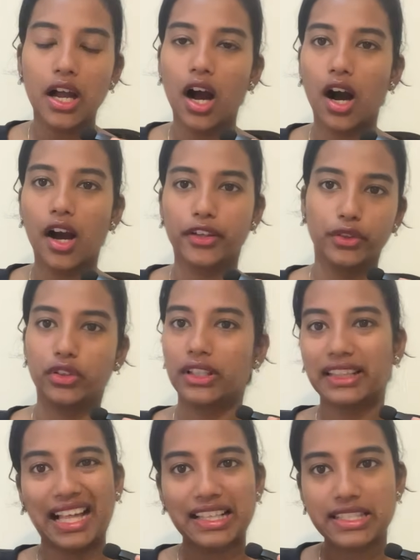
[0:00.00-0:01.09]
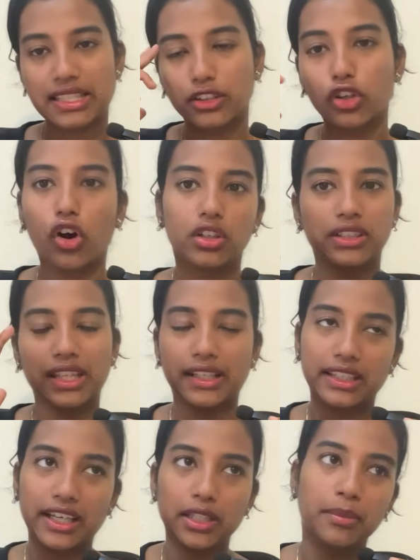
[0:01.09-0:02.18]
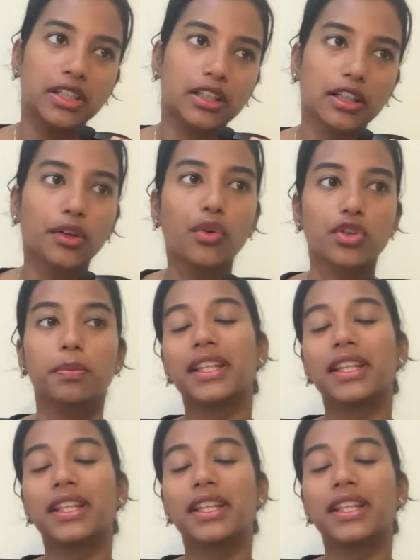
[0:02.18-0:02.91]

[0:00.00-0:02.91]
That's the thought that immediately goes.